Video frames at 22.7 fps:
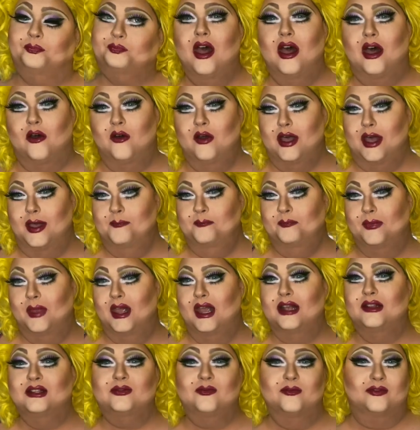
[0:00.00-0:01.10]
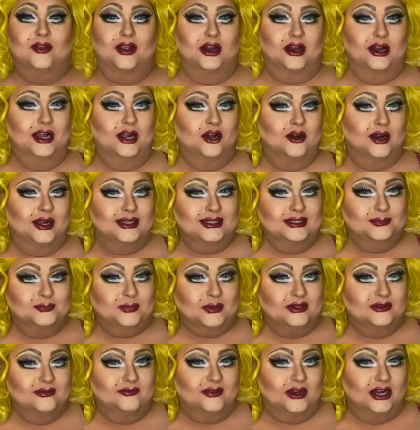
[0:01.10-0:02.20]
Okay, it's very crisp,
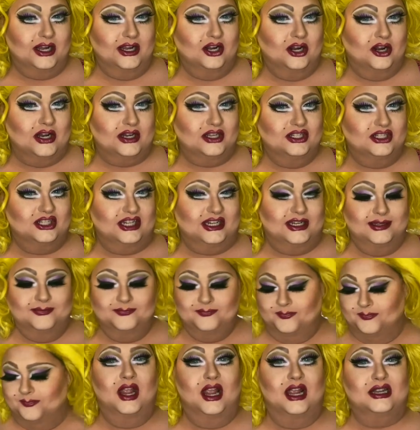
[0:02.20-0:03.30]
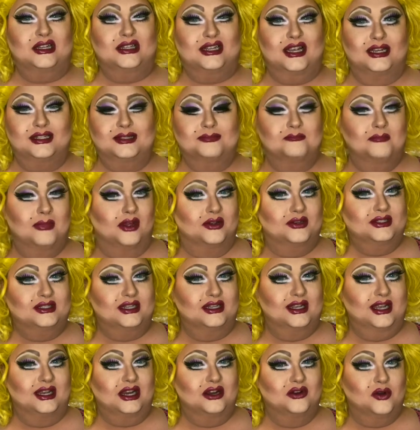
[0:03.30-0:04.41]
very crunchy. It tastes mostly
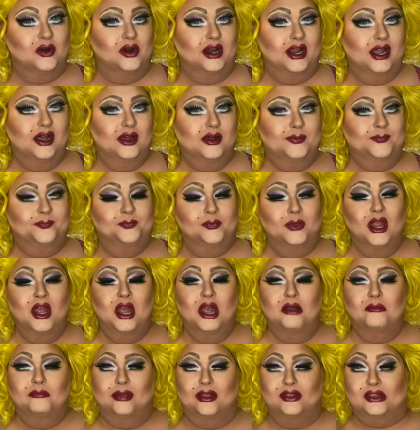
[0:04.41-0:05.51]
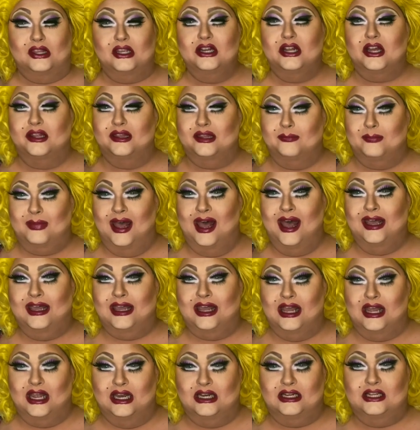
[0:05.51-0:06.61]
like an Oreo, but then on the back
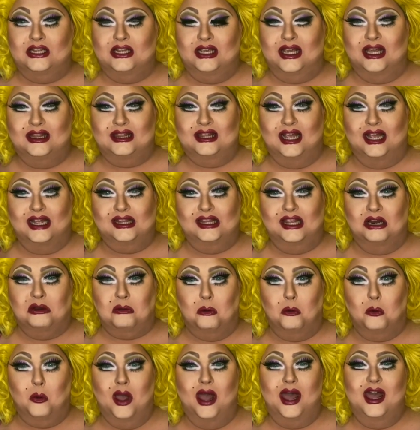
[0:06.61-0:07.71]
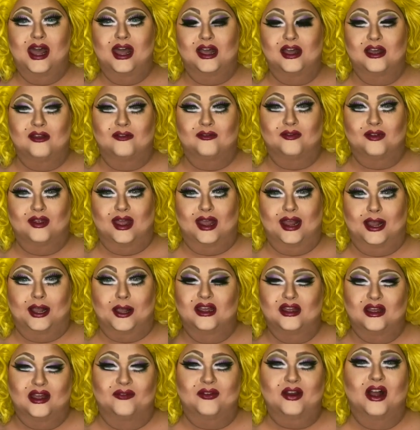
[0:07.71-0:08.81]
end, you get that little wang of like,
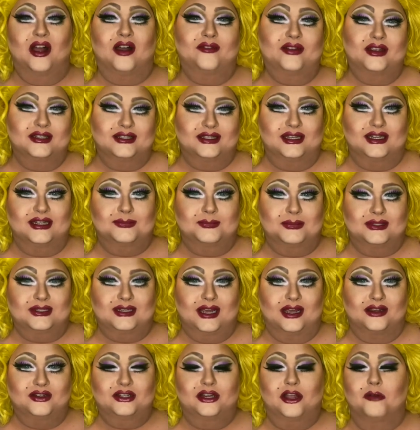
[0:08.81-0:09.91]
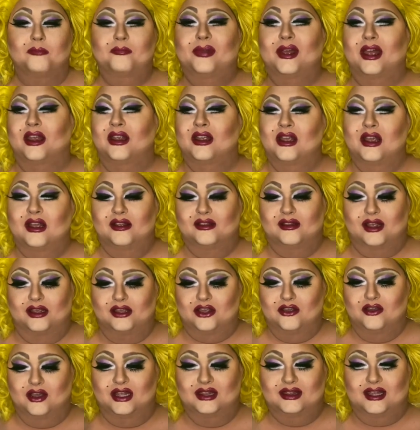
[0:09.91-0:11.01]
I mean, obviously it's pistachio, but like
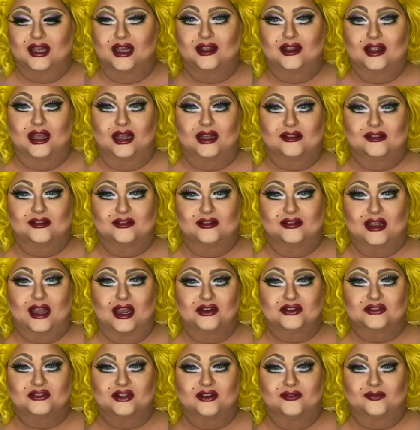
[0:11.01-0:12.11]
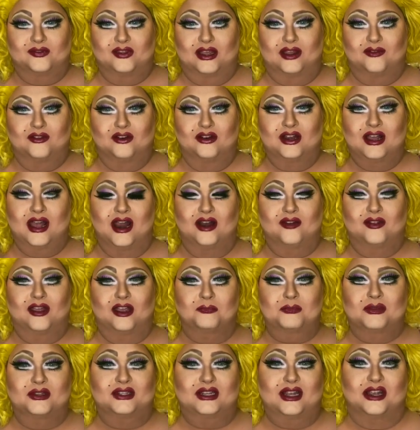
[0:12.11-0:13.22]
you get that like little extra flavor, kind of
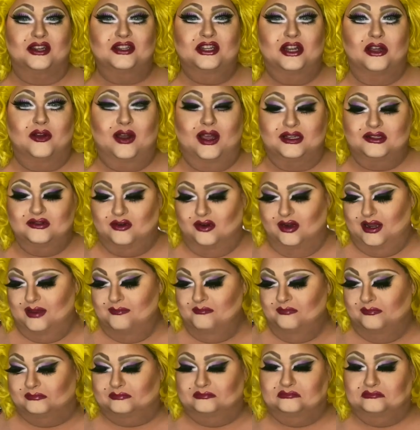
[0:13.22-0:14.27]
like pistachio ice cream.